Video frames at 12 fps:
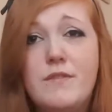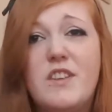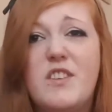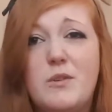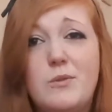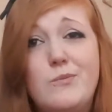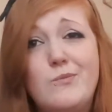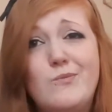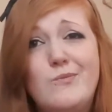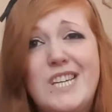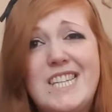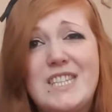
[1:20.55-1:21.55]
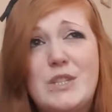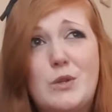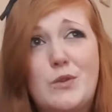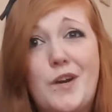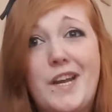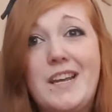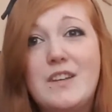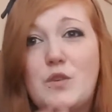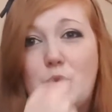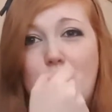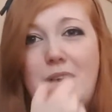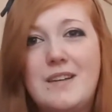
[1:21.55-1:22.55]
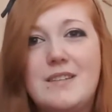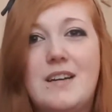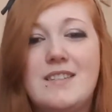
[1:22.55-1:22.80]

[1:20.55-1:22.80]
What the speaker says: I thought that's not right, so I